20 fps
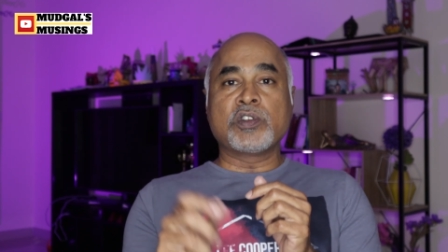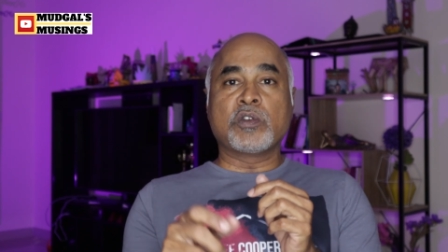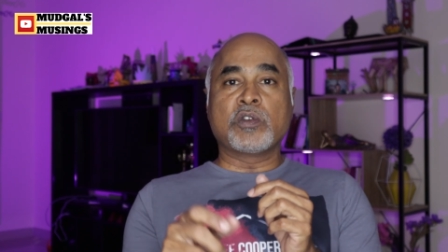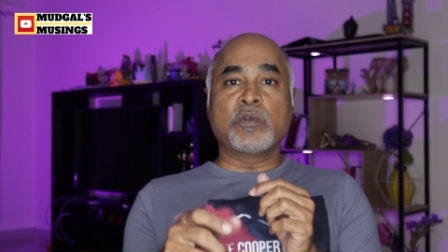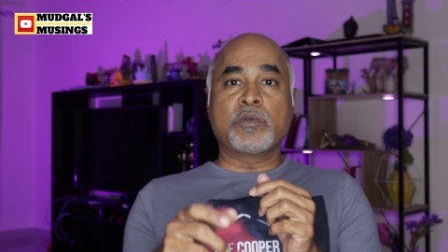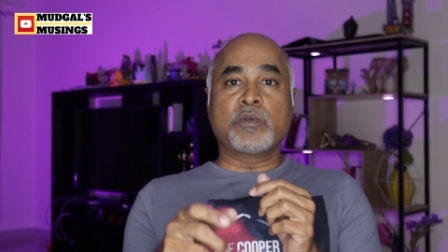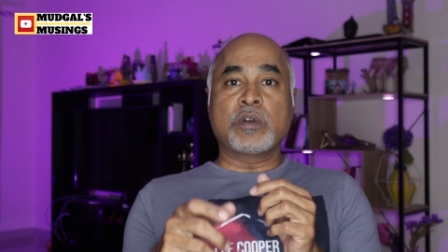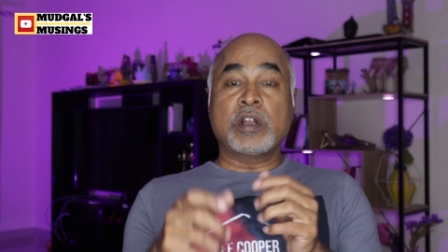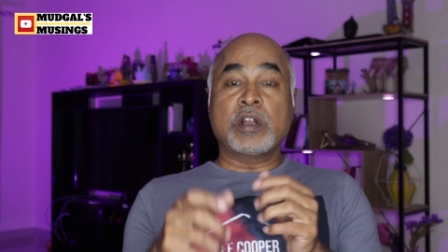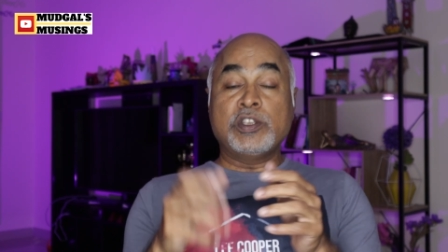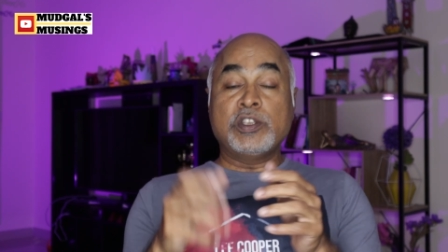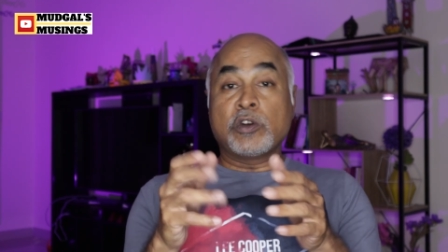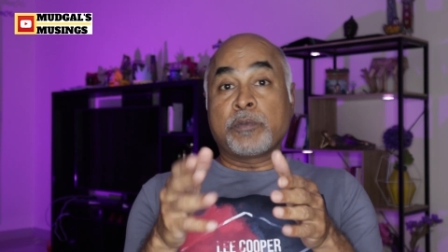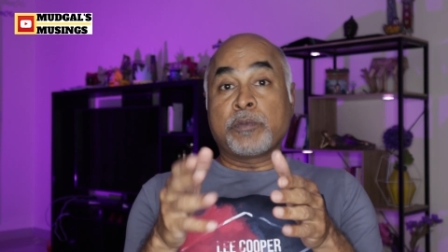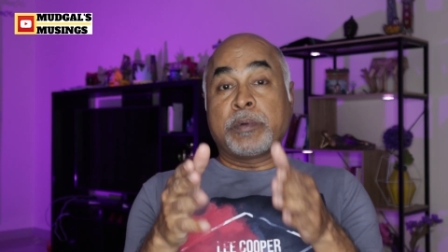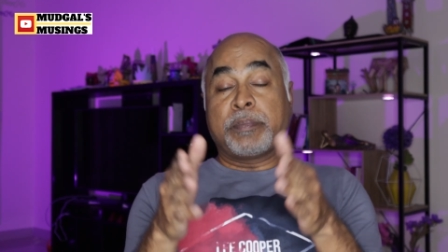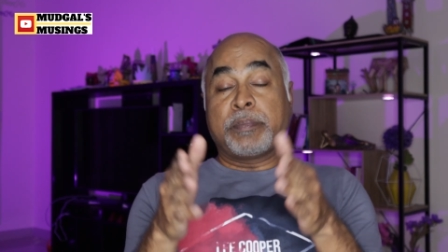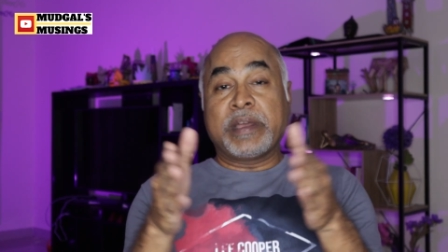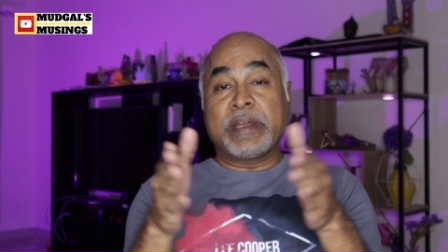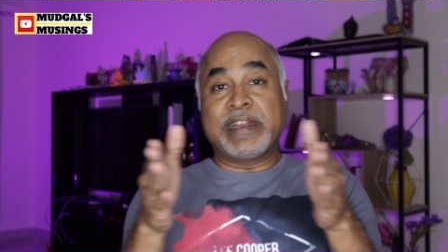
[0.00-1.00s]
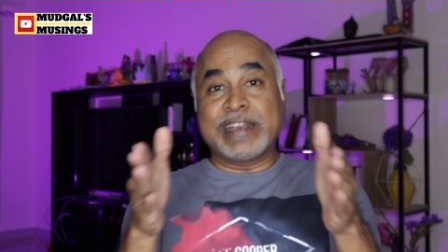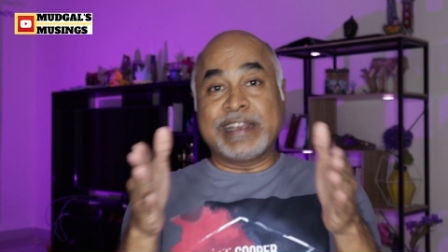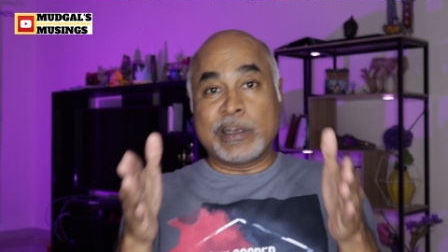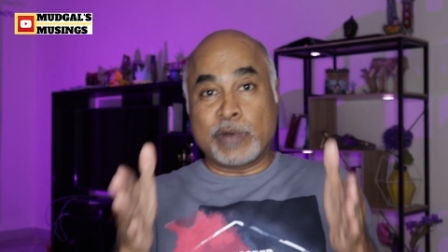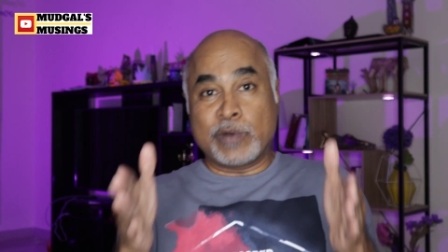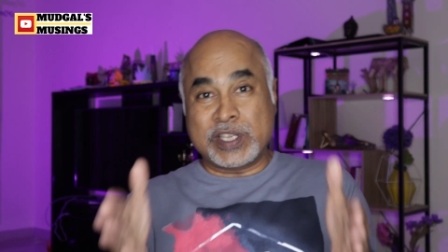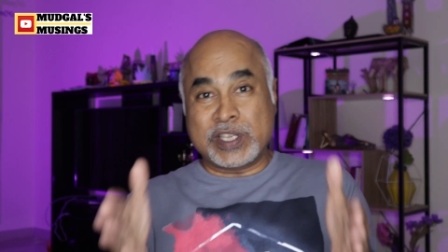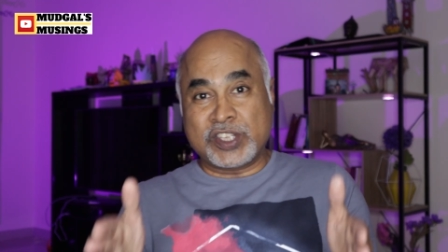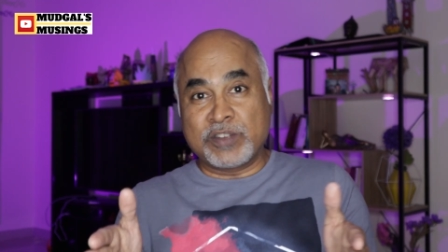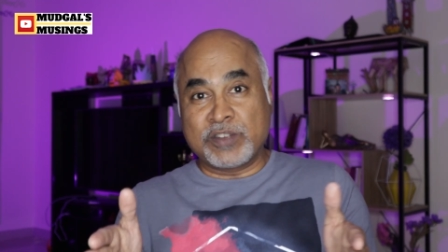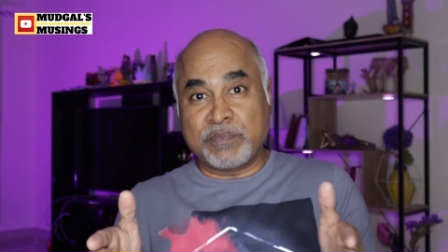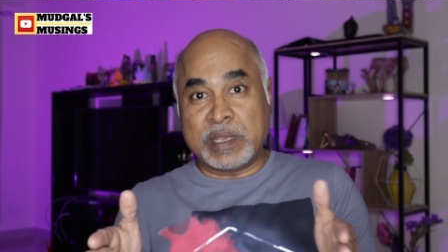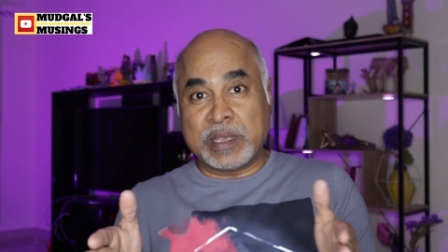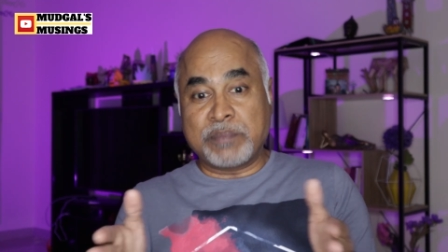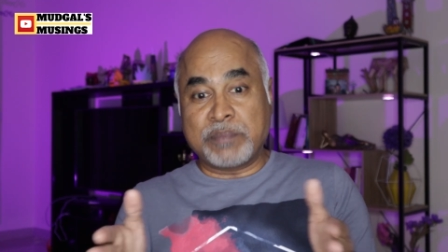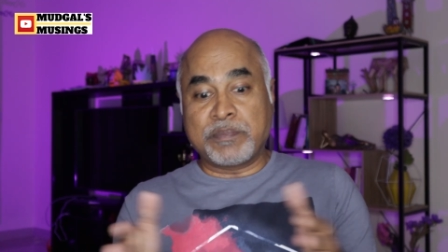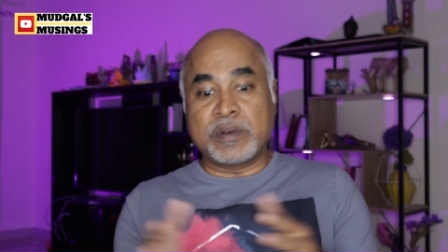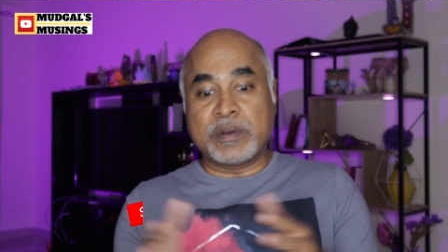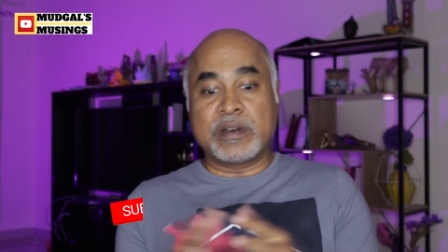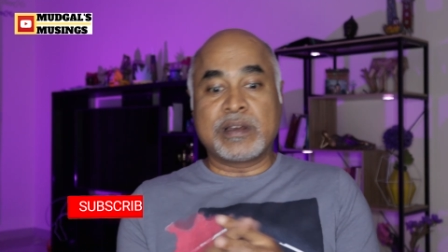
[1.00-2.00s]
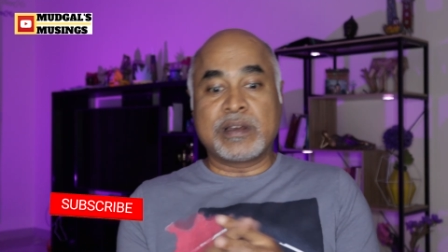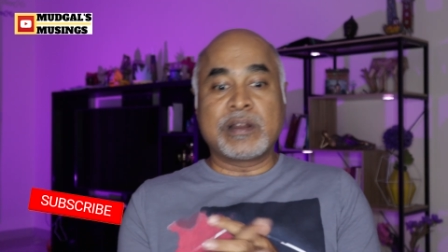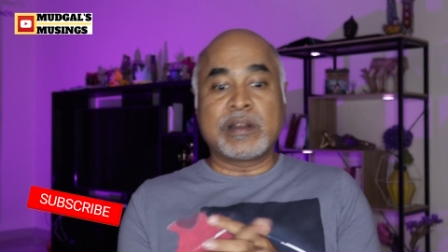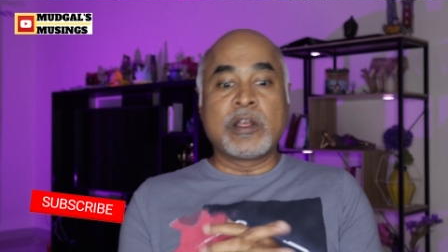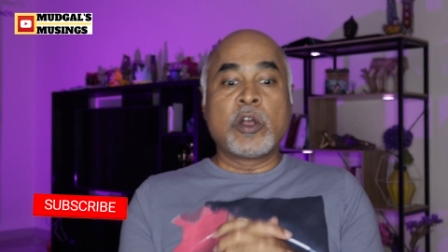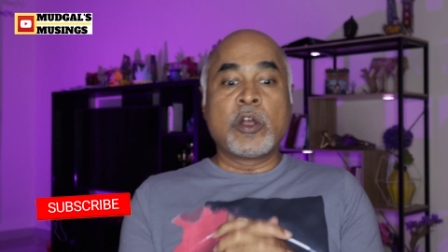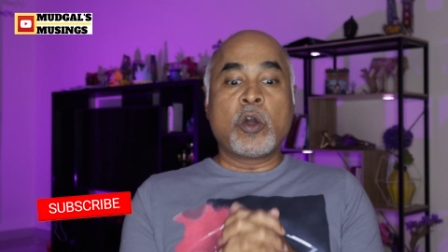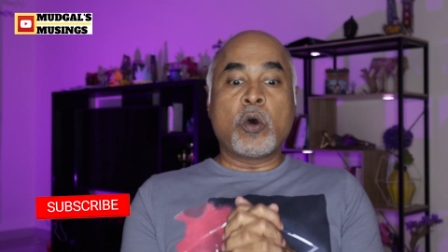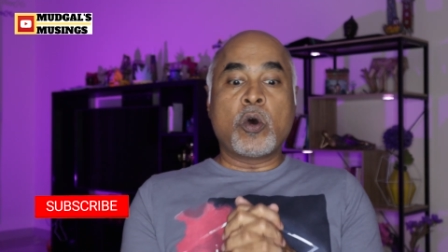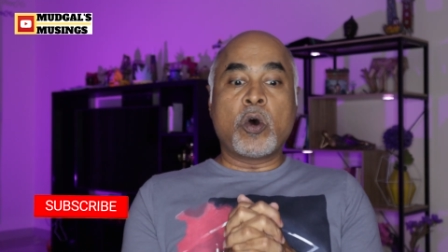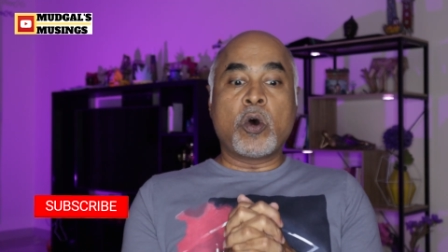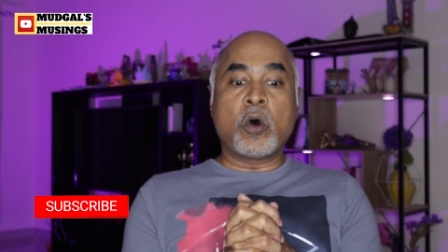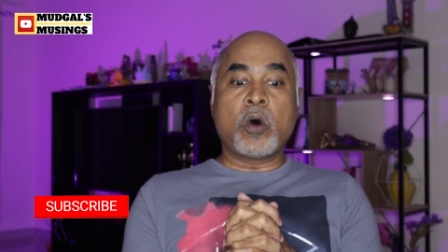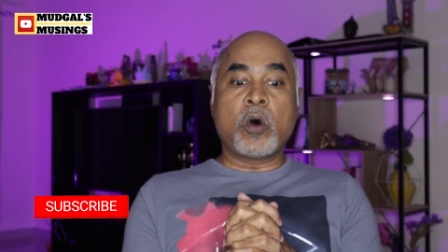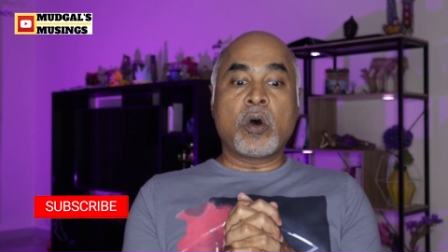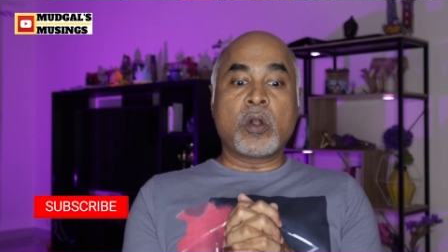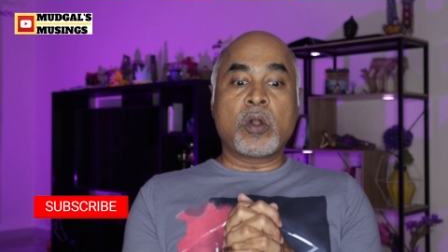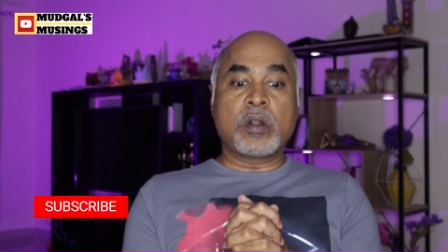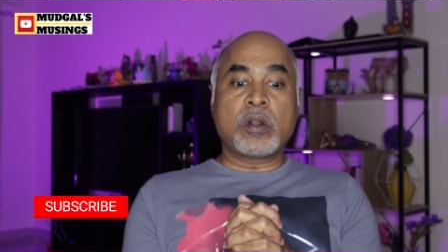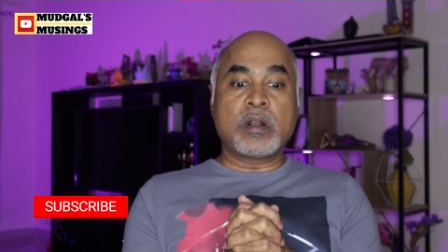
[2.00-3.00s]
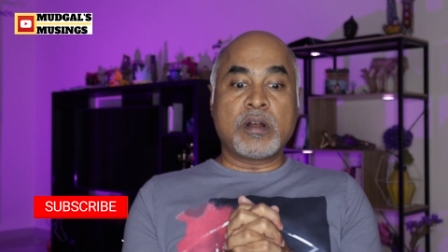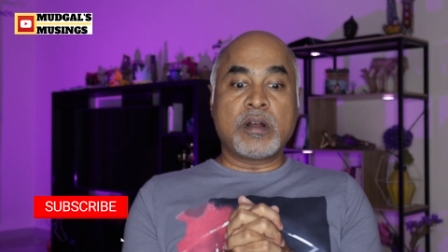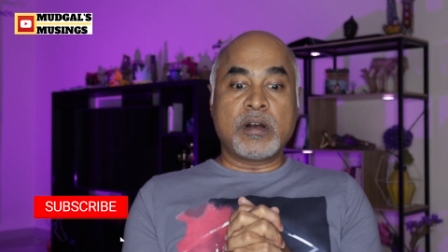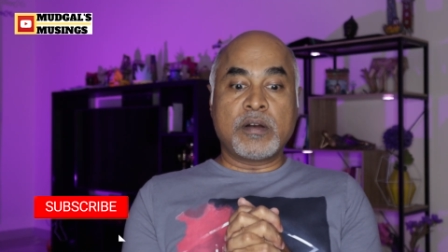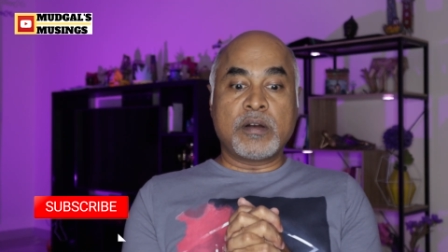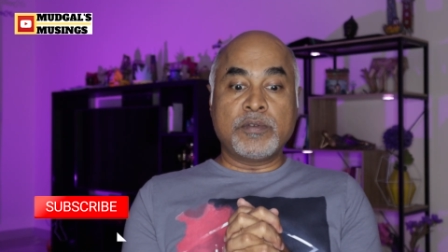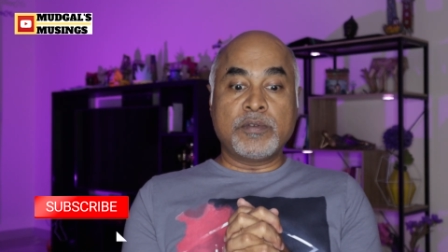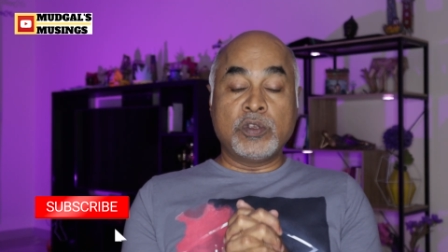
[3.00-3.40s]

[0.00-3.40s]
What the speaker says: you're preparing a question paper, or